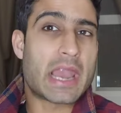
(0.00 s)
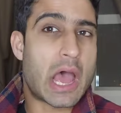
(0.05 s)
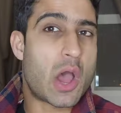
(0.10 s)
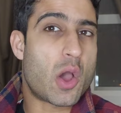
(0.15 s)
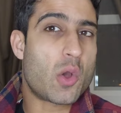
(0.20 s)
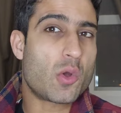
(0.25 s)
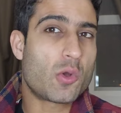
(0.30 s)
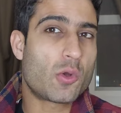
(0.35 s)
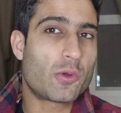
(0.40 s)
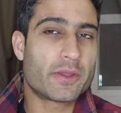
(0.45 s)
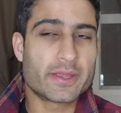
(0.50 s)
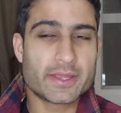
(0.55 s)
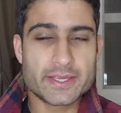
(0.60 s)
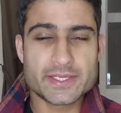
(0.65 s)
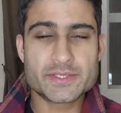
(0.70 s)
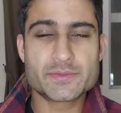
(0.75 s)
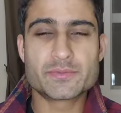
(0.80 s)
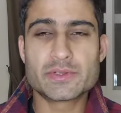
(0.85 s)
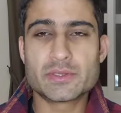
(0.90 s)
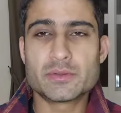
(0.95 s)
And now
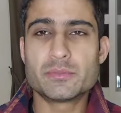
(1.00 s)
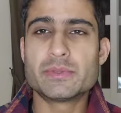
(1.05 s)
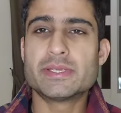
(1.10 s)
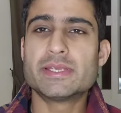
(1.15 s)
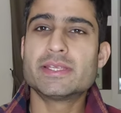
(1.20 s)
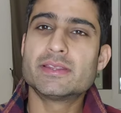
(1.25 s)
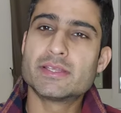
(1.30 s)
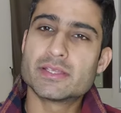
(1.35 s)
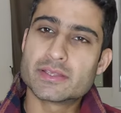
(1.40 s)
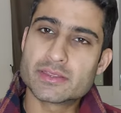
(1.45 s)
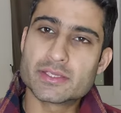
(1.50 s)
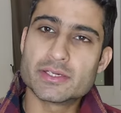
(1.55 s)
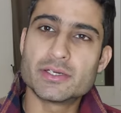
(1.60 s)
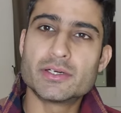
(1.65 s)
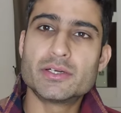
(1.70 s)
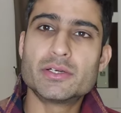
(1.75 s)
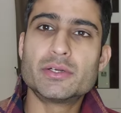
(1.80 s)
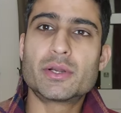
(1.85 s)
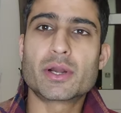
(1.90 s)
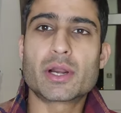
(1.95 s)
it will be the
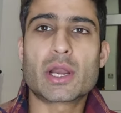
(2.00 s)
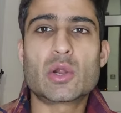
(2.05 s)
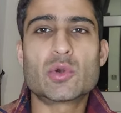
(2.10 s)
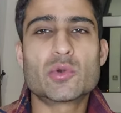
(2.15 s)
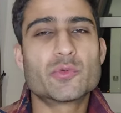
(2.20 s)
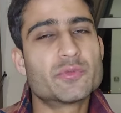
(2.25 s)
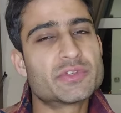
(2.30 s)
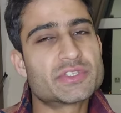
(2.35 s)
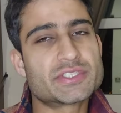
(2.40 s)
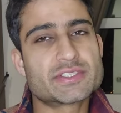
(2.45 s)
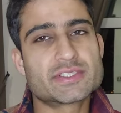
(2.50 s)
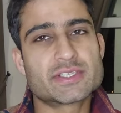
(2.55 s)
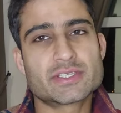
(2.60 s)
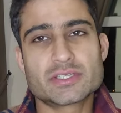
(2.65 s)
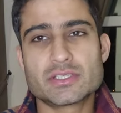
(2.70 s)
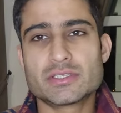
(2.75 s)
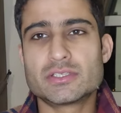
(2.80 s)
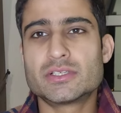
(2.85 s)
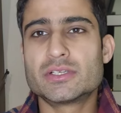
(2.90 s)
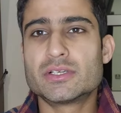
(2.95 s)
third round, which
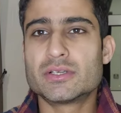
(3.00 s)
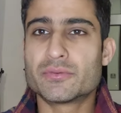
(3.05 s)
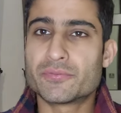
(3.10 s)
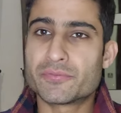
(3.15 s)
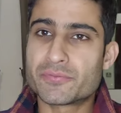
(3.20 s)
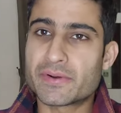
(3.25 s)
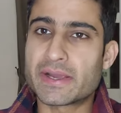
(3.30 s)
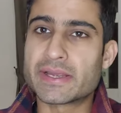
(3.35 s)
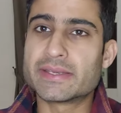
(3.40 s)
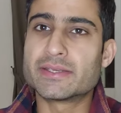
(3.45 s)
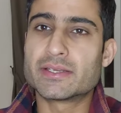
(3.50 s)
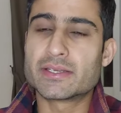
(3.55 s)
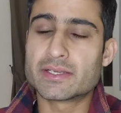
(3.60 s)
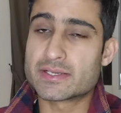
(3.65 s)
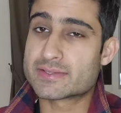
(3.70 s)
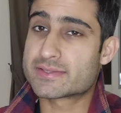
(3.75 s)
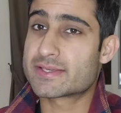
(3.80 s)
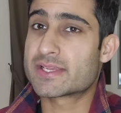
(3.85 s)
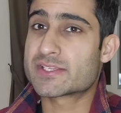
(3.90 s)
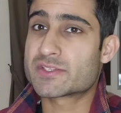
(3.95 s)
is a third
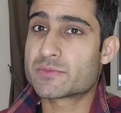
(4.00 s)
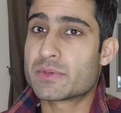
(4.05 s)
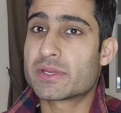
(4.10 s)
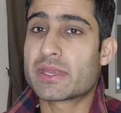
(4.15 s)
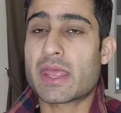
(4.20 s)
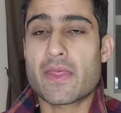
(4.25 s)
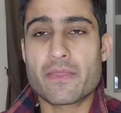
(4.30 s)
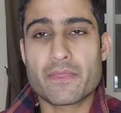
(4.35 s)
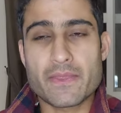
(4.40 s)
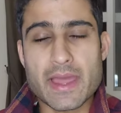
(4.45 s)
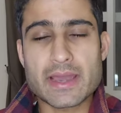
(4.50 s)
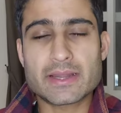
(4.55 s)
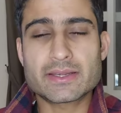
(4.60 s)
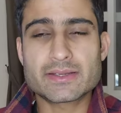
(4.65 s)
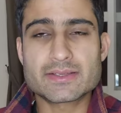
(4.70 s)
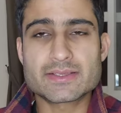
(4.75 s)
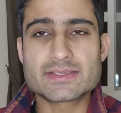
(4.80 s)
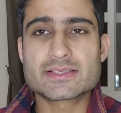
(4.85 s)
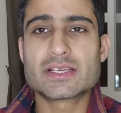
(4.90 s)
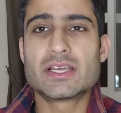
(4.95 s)
final assessment, and
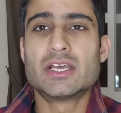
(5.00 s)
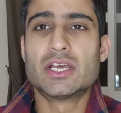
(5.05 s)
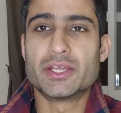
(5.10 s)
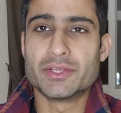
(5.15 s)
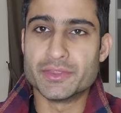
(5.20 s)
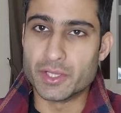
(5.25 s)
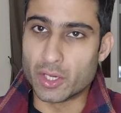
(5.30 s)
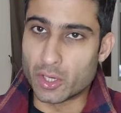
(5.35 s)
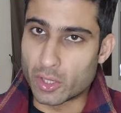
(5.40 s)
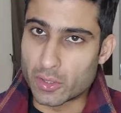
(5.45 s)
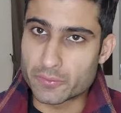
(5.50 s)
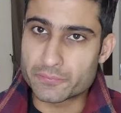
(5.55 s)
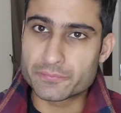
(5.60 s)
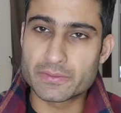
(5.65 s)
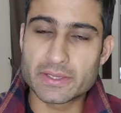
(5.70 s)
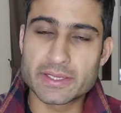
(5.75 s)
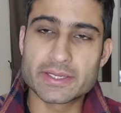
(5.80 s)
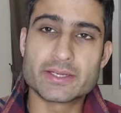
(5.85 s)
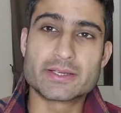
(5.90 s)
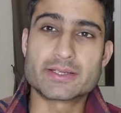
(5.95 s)
that is the
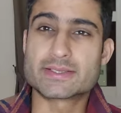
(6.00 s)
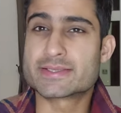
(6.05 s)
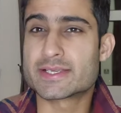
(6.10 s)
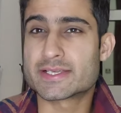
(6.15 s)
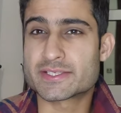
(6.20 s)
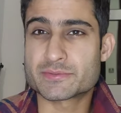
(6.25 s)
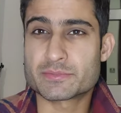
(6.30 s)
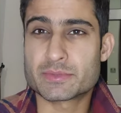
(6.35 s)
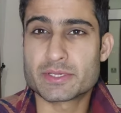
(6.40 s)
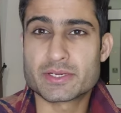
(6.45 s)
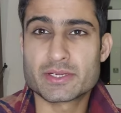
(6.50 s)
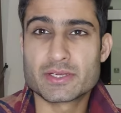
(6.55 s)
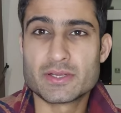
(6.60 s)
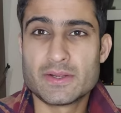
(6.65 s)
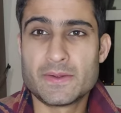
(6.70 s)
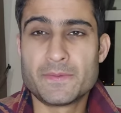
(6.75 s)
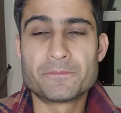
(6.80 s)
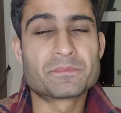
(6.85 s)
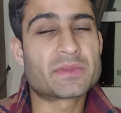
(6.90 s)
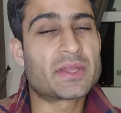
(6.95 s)
offline
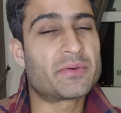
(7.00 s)
assessment.